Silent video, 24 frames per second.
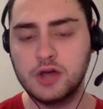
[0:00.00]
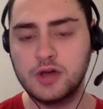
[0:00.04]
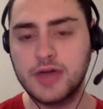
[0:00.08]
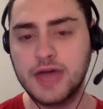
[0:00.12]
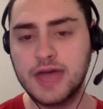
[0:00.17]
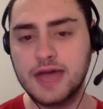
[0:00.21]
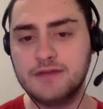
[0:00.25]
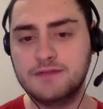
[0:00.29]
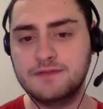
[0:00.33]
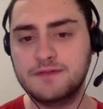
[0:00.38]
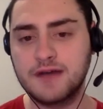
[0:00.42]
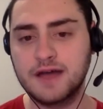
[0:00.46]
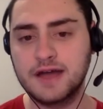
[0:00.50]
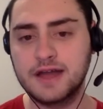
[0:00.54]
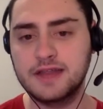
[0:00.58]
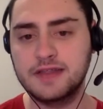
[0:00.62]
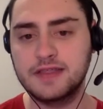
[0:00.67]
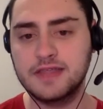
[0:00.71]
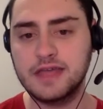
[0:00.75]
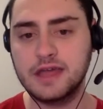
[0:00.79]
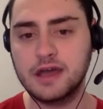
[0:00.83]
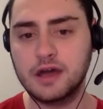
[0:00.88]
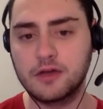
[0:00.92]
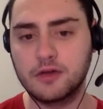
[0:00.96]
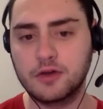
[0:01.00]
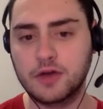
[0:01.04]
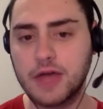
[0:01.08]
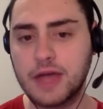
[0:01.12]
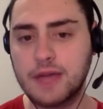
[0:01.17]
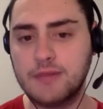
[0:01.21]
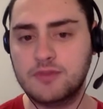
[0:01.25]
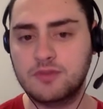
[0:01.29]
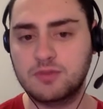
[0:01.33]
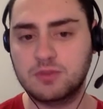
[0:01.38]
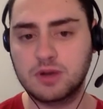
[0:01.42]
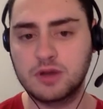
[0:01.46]
You can find the other
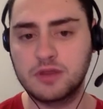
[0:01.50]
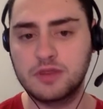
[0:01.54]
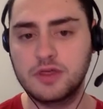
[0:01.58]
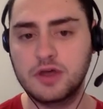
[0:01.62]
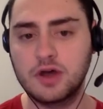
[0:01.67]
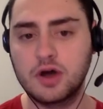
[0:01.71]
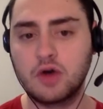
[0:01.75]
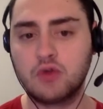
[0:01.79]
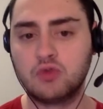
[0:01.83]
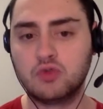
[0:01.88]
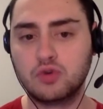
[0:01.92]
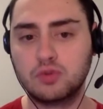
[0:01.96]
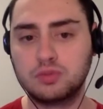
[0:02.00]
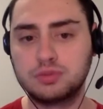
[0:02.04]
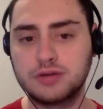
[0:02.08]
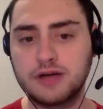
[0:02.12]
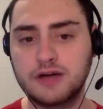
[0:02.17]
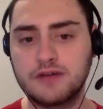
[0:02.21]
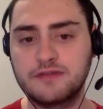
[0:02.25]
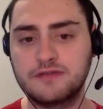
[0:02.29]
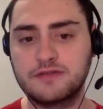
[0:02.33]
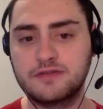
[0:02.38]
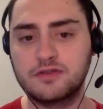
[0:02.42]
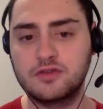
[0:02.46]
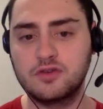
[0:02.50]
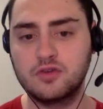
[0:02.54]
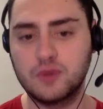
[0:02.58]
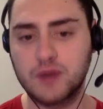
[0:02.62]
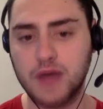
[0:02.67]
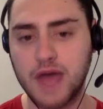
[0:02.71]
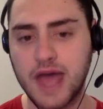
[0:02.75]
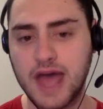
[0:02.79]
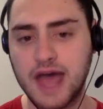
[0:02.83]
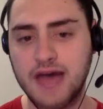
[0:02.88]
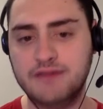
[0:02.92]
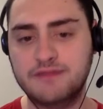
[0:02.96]
game spread, though. Rublev
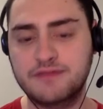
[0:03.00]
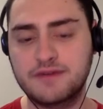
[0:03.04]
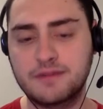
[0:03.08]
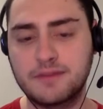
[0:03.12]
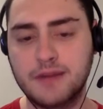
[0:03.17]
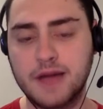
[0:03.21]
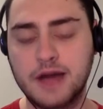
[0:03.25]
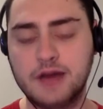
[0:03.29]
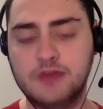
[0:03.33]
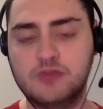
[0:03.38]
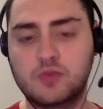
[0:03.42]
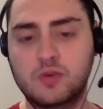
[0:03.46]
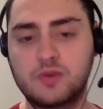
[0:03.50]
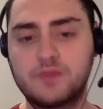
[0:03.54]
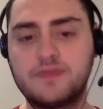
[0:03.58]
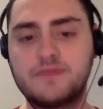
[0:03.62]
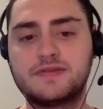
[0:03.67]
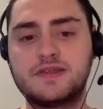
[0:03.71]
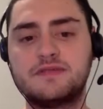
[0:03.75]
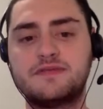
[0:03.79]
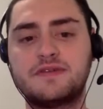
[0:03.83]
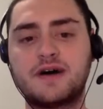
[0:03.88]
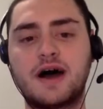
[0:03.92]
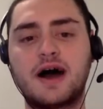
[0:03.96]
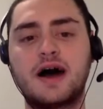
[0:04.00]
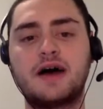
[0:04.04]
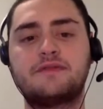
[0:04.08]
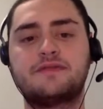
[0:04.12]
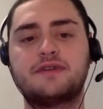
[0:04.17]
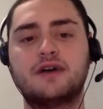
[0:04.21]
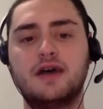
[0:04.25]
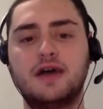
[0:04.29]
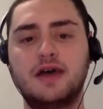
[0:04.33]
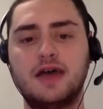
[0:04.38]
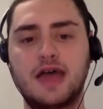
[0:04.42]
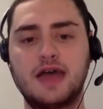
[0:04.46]
2.5 at minus
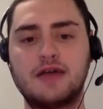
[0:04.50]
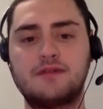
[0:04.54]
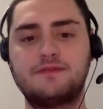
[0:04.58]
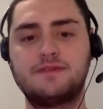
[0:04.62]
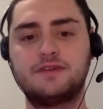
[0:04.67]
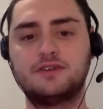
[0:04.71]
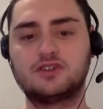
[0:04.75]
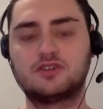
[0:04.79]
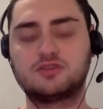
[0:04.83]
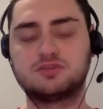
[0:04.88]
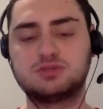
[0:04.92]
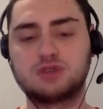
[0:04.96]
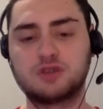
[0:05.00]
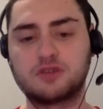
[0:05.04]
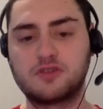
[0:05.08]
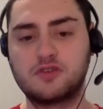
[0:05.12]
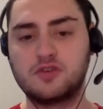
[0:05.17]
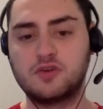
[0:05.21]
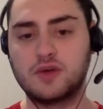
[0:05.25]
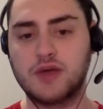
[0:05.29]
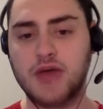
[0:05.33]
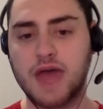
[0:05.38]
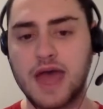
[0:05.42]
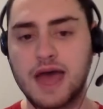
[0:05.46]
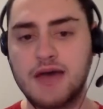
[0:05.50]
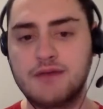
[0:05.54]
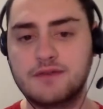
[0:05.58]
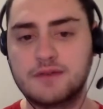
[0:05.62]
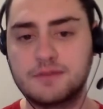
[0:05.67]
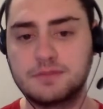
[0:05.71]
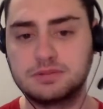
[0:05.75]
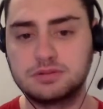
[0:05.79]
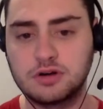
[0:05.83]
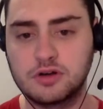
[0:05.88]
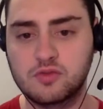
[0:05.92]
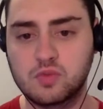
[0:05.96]
155, and Felix plus 2.5
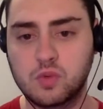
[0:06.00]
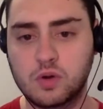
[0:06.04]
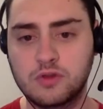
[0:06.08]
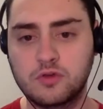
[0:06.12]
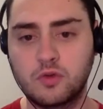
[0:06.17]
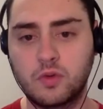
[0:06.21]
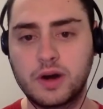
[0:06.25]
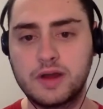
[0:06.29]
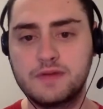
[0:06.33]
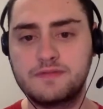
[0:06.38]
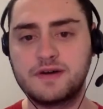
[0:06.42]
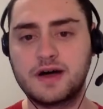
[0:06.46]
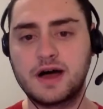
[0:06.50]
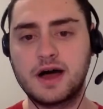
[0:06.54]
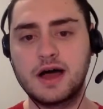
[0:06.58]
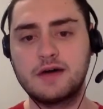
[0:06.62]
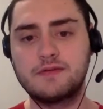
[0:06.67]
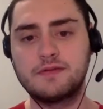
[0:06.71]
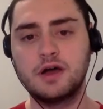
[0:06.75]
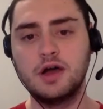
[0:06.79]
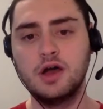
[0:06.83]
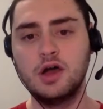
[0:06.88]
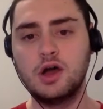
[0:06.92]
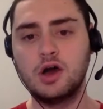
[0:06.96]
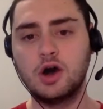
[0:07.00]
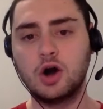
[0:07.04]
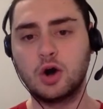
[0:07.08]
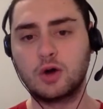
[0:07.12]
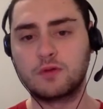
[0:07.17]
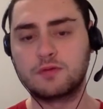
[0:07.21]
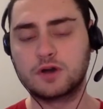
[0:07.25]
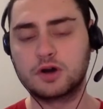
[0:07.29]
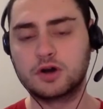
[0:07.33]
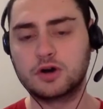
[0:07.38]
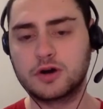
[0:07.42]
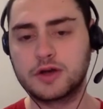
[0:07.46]
at plus 125.
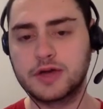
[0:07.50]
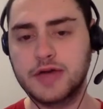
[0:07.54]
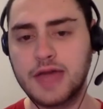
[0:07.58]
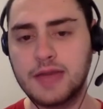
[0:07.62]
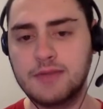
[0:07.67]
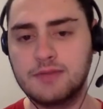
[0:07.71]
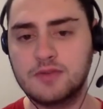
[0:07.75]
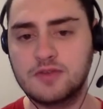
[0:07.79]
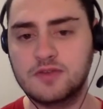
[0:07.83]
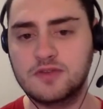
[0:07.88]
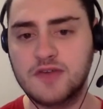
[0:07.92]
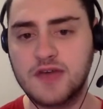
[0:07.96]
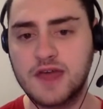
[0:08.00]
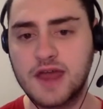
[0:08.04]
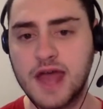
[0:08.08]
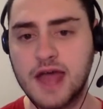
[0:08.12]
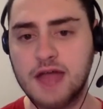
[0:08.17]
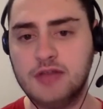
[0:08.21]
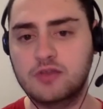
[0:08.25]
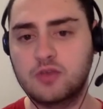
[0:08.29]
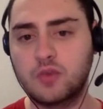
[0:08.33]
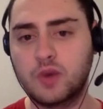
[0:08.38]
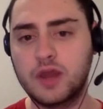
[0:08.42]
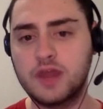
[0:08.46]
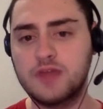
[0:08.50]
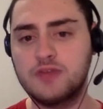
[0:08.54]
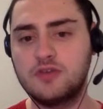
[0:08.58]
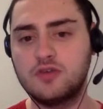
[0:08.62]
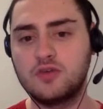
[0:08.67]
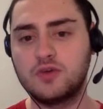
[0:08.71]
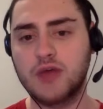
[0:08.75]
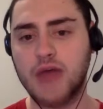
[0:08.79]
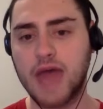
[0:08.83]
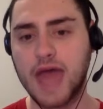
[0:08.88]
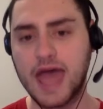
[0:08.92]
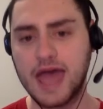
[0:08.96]
Over-under in games is set at
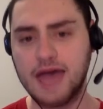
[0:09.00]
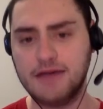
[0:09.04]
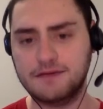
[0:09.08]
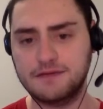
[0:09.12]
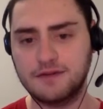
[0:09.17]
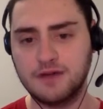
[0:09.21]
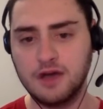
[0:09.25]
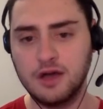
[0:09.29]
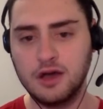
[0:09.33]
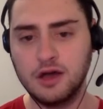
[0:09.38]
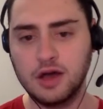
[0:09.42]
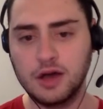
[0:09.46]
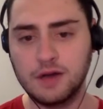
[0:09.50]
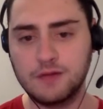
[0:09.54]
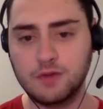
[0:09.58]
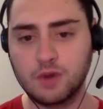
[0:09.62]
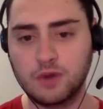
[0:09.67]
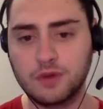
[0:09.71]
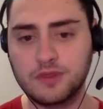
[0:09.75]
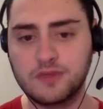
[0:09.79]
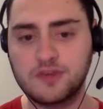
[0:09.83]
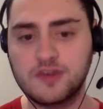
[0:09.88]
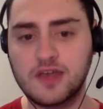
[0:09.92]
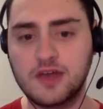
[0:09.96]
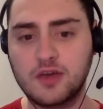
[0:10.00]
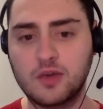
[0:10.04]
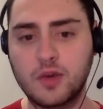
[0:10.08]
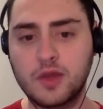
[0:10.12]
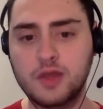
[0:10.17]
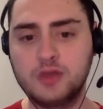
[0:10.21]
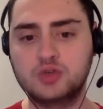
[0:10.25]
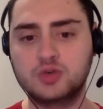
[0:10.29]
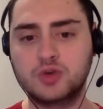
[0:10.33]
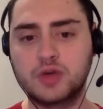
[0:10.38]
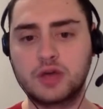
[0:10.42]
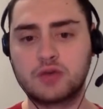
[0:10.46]
22.5. If you want the set
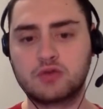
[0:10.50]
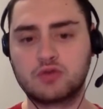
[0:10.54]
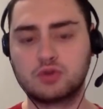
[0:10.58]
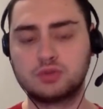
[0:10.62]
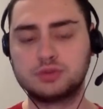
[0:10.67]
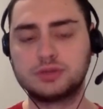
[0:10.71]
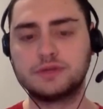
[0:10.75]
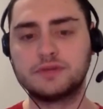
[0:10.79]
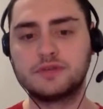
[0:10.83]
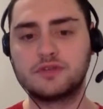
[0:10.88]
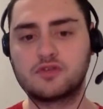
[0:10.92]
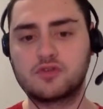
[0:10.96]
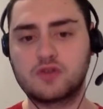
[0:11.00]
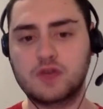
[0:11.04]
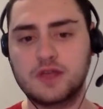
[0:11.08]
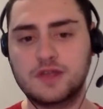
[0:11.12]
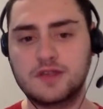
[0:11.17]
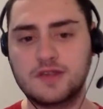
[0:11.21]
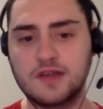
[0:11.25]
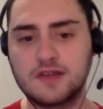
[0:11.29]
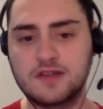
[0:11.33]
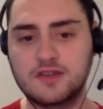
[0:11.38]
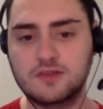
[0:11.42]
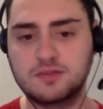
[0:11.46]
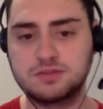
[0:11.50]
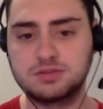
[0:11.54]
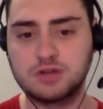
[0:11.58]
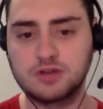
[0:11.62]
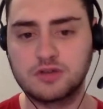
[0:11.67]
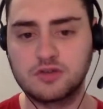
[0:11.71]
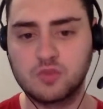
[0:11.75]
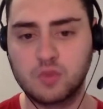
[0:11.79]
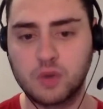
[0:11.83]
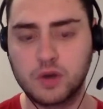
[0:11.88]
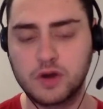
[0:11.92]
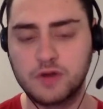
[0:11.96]
wagering, Rublev in straight sets is
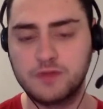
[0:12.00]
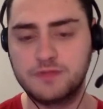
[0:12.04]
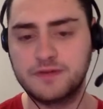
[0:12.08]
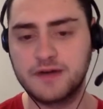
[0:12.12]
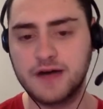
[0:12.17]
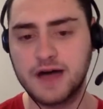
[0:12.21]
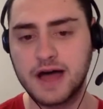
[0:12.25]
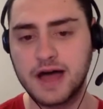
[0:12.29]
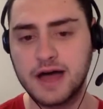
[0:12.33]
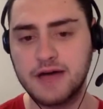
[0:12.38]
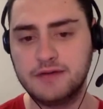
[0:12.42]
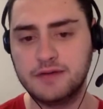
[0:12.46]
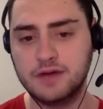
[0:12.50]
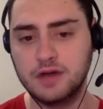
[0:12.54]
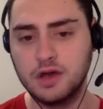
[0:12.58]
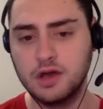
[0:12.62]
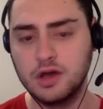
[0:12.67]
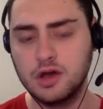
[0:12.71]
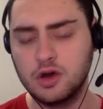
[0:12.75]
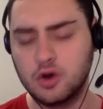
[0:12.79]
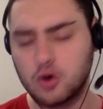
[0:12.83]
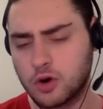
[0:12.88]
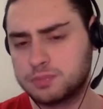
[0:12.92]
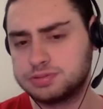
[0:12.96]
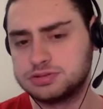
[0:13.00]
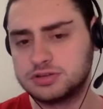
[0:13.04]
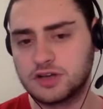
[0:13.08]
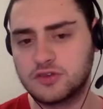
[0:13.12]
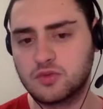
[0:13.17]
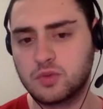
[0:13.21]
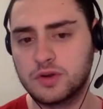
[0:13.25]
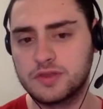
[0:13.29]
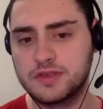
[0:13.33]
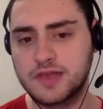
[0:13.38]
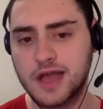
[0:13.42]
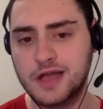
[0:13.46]
plus 105 or
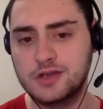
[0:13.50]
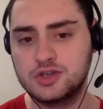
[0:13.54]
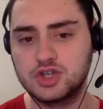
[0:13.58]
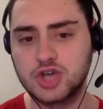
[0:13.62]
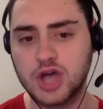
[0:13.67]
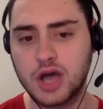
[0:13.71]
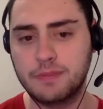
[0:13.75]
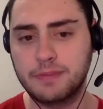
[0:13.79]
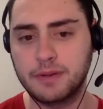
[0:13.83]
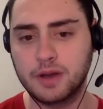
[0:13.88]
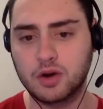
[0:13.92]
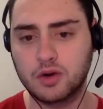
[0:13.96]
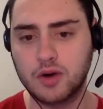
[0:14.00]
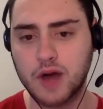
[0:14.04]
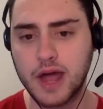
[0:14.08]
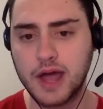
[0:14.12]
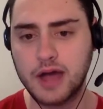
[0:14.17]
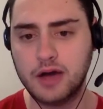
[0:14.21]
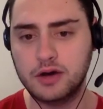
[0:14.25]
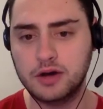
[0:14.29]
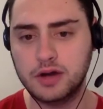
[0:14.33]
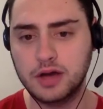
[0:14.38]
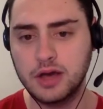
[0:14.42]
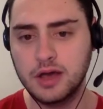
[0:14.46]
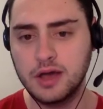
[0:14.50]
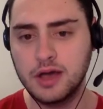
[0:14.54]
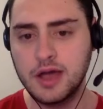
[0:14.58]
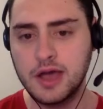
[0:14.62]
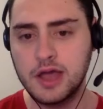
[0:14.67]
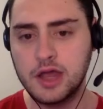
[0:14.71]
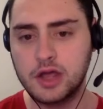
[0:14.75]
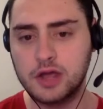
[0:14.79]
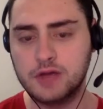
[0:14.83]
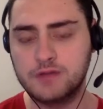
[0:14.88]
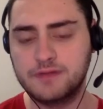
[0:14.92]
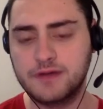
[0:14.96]
plus 110 shopping around, and
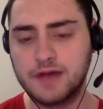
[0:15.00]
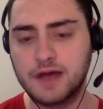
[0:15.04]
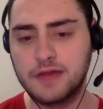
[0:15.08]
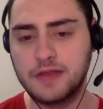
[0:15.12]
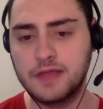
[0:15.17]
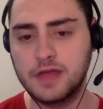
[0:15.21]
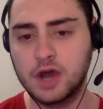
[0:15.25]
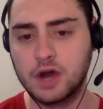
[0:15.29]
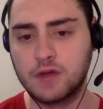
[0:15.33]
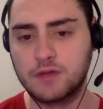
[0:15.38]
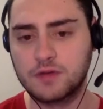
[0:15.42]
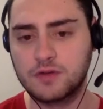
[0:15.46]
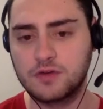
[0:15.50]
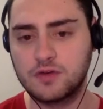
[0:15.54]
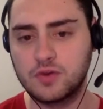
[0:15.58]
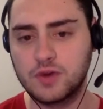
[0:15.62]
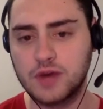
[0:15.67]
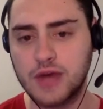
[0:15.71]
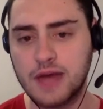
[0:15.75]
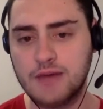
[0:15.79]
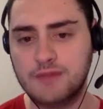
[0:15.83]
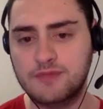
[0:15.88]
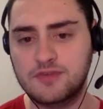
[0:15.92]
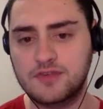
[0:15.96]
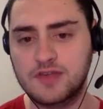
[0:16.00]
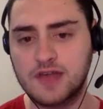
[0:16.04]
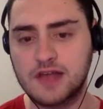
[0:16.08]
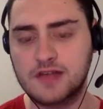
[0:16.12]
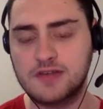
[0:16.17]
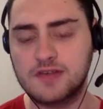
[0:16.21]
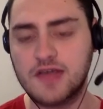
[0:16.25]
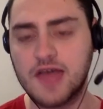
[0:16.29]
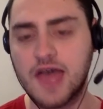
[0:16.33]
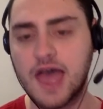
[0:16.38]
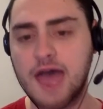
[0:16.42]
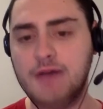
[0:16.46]
you can find the over 2.5
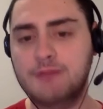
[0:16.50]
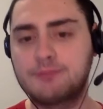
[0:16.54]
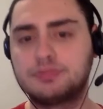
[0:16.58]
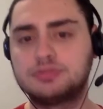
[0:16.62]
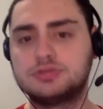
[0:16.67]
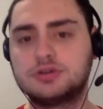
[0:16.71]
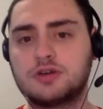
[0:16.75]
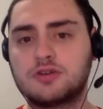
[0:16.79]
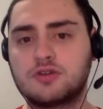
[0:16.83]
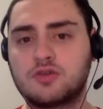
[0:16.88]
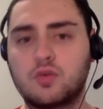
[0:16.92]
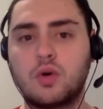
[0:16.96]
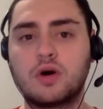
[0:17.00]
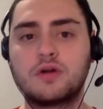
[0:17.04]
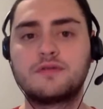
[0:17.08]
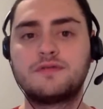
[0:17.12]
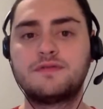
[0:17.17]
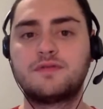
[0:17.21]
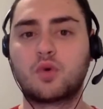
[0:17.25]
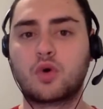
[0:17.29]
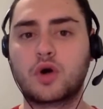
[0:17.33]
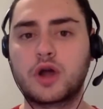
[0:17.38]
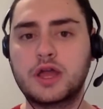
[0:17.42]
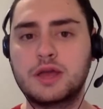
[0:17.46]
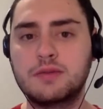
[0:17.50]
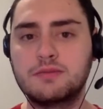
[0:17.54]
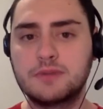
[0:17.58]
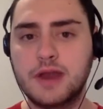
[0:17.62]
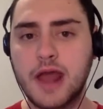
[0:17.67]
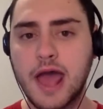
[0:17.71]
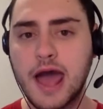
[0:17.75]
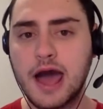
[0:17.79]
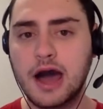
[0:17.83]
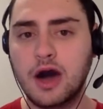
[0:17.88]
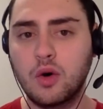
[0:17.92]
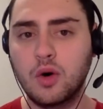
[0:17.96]
sets at plus 140.
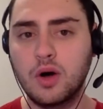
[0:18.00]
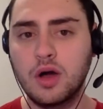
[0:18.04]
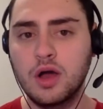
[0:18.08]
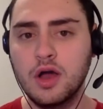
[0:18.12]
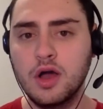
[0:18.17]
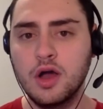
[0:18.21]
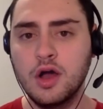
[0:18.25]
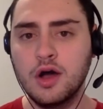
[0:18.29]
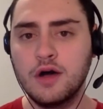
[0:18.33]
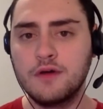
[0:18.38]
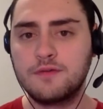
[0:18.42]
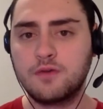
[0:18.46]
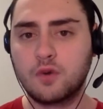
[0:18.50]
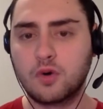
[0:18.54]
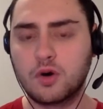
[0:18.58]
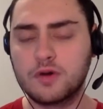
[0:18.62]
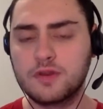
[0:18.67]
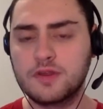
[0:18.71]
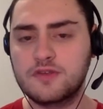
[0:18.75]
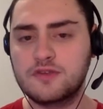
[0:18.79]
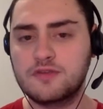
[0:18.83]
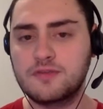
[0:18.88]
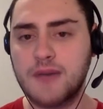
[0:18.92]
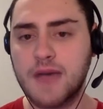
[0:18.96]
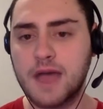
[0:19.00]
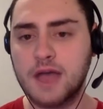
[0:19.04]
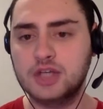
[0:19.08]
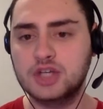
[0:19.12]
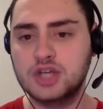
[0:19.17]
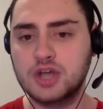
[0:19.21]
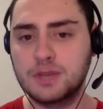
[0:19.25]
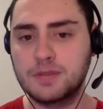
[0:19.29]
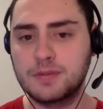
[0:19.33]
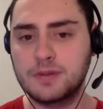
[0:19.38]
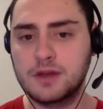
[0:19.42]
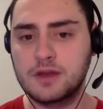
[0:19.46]
Now, for this
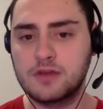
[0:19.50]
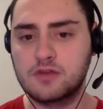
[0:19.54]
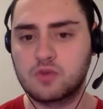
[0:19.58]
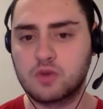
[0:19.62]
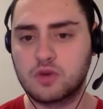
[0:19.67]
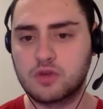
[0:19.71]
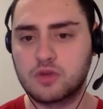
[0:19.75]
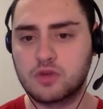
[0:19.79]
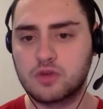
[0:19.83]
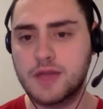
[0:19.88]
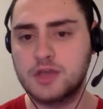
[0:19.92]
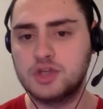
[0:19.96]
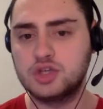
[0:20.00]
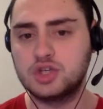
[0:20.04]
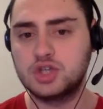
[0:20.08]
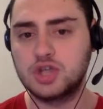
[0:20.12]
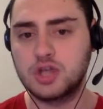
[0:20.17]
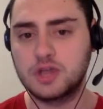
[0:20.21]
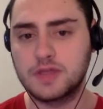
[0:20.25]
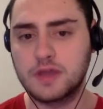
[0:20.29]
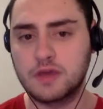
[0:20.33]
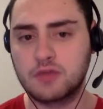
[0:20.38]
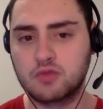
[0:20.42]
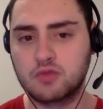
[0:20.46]
matchup, it is worth mentioning